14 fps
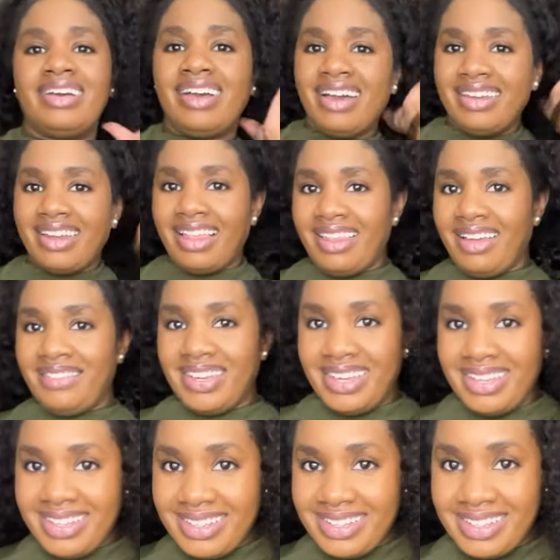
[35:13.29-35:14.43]
And I love it.
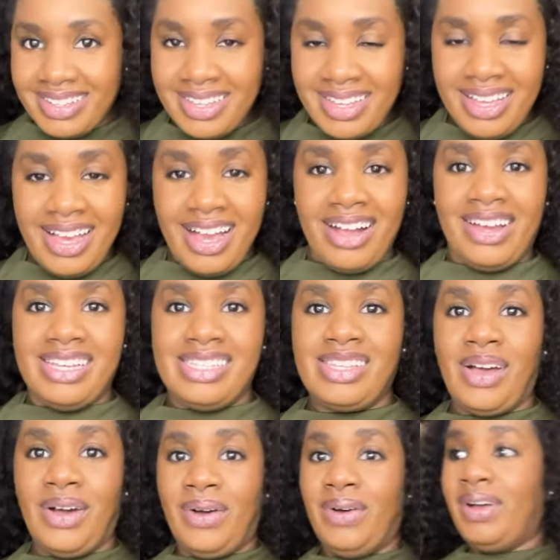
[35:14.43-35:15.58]
All right,
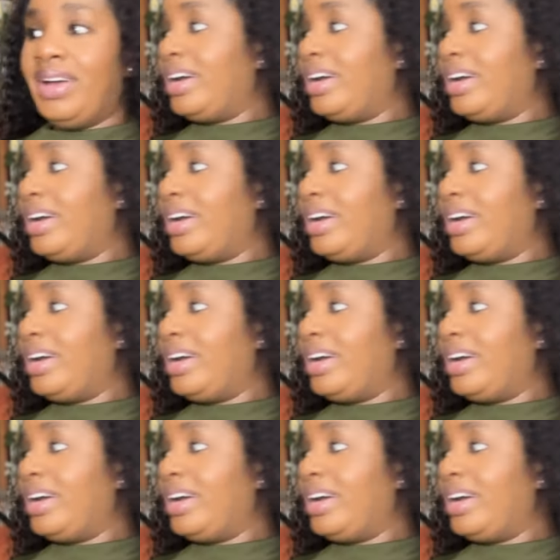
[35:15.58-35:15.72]
so